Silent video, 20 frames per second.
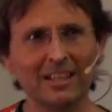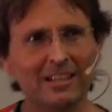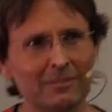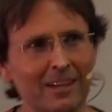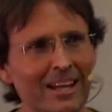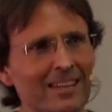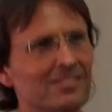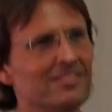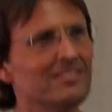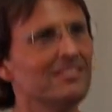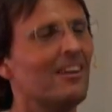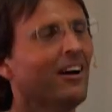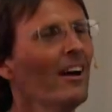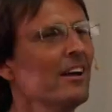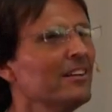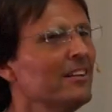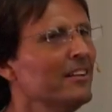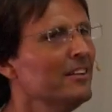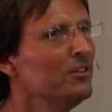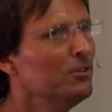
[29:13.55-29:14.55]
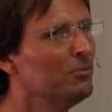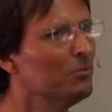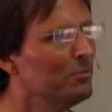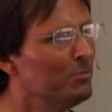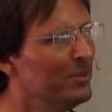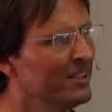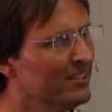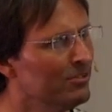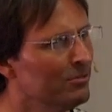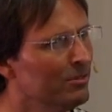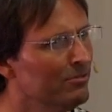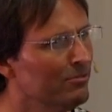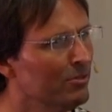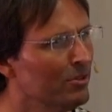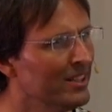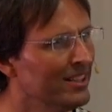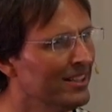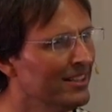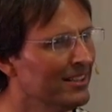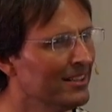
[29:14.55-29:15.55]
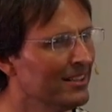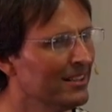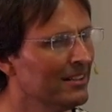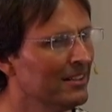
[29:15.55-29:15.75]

less likely you will be to avoid it.